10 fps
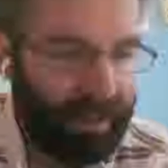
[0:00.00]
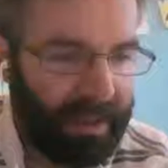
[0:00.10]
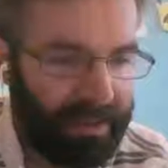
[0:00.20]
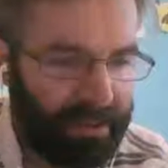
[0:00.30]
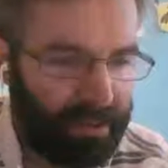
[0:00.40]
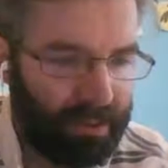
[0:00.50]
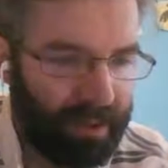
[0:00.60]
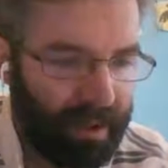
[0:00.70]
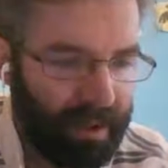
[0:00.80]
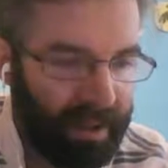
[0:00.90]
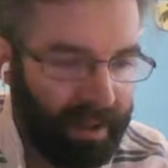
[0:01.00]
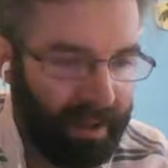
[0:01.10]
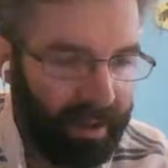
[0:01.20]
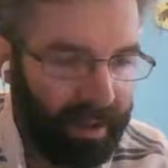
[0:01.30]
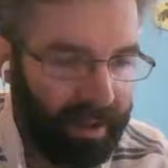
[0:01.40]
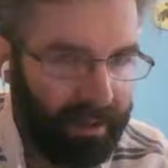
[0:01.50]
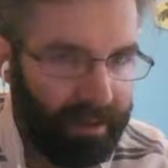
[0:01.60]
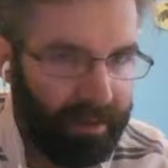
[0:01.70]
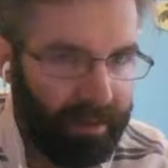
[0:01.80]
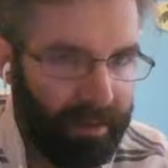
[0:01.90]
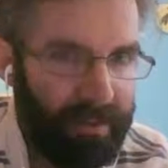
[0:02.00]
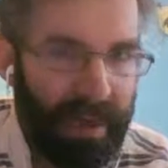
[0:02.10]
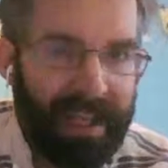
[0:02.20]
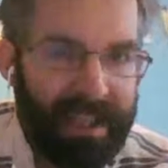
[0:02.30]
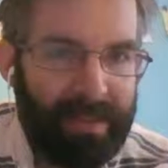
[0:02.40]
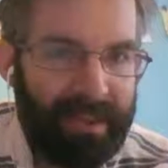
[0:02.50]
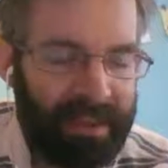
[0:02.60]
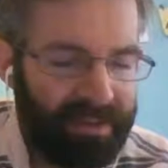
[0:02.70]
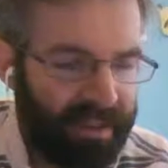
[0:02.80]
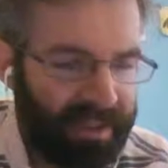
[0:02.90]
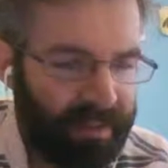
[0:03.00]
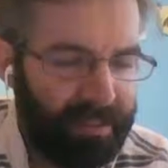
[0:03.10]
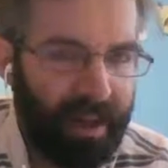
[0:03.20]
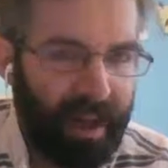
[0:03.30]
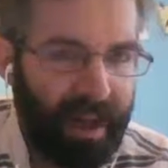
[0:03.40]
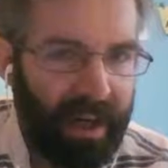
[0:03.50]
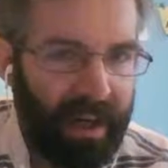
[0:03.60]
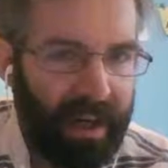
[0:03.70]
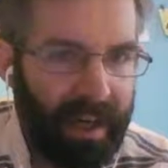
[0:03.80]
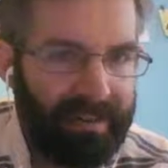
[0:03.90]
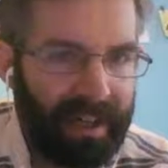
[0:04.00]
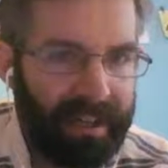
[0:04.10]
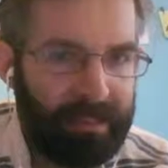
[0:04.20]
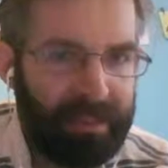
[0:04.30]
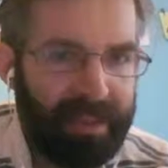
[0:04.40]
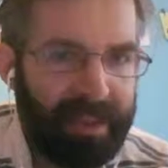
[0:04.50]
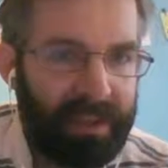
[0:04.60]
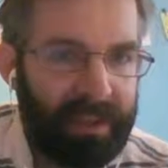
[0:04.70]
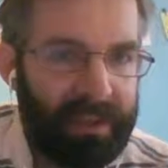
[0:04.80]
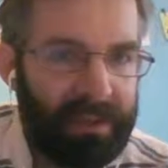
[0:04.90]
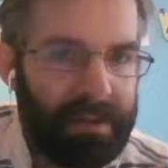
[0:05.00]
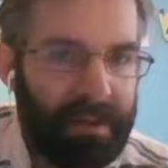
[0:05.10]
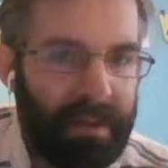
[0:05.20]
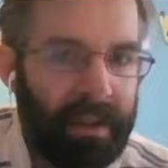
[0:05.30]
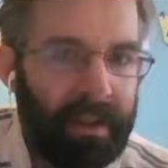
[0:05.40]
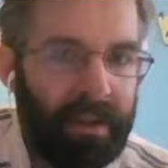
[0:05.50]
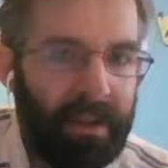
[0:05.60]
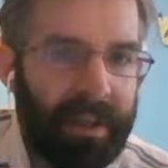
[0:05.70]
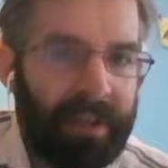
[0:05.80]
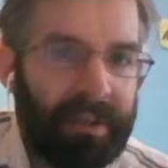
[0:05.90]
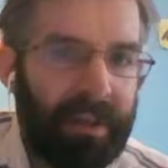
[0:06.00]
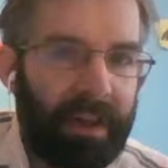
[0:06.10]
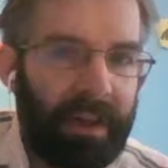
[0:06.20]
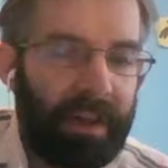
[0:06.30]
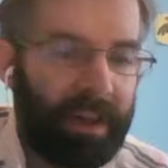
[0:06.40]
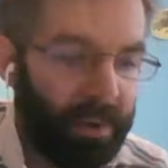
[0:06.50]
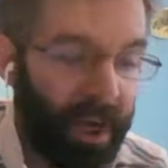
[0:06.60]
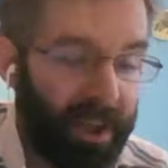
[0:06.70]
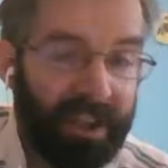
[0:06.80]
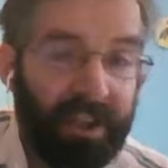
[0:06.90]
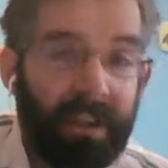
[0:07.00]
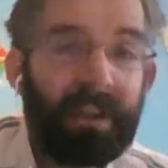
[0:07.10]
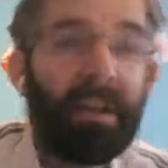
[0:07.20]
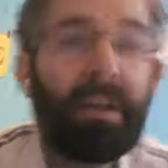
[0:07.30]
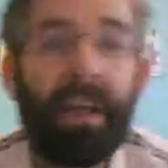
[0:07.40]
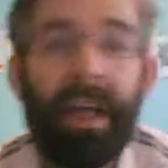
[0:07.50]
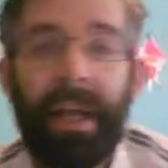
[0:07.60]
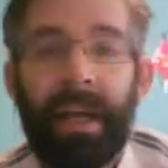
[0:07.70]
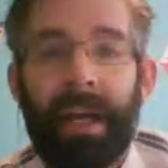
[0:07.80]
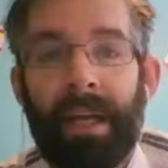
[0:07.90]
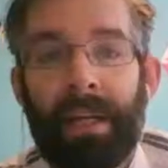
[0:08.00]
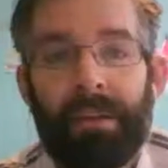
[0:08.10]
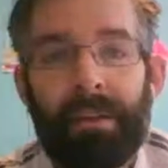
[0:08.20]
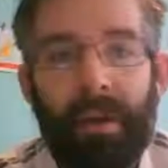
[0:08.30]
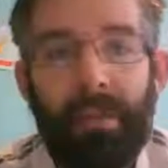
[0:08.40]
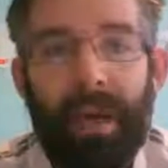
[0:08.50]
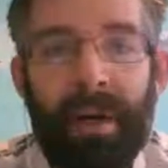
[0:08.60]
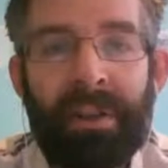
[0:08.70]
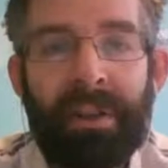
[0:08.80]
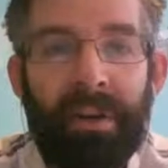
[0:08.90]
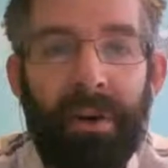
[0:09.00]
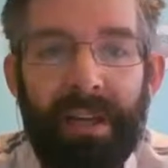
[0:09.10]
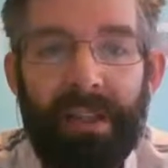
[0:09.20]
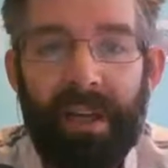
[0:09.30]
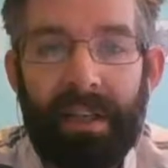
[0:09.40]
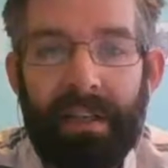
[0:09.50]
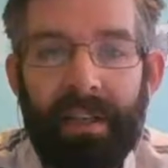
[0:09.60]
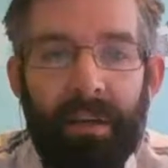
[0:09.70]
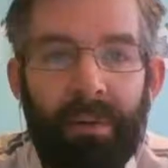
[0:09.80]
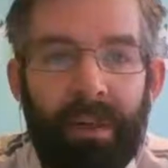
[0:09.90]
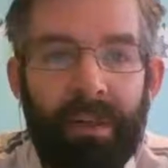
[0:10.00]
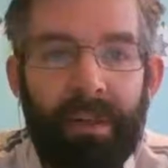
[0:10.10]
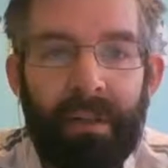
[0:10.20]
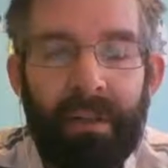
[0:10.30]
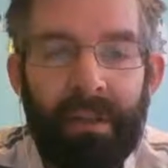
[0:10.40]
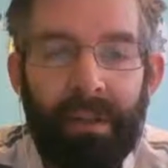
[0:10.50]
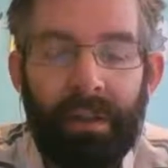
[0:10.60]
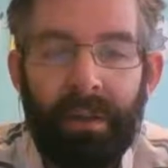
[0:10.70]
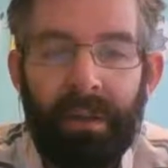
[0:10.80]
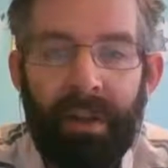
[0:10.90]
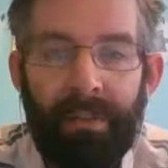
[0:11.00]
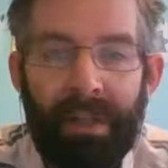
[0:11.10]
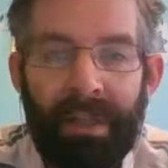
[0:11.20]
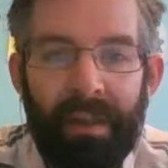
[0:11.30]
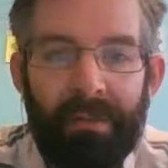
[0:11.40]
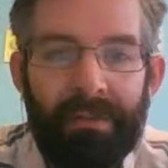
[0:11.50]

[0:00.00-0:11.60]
So, in my experience, for example, I've had a couple years learning Russian, and about a month ago, I decided I wanted to learn a bit of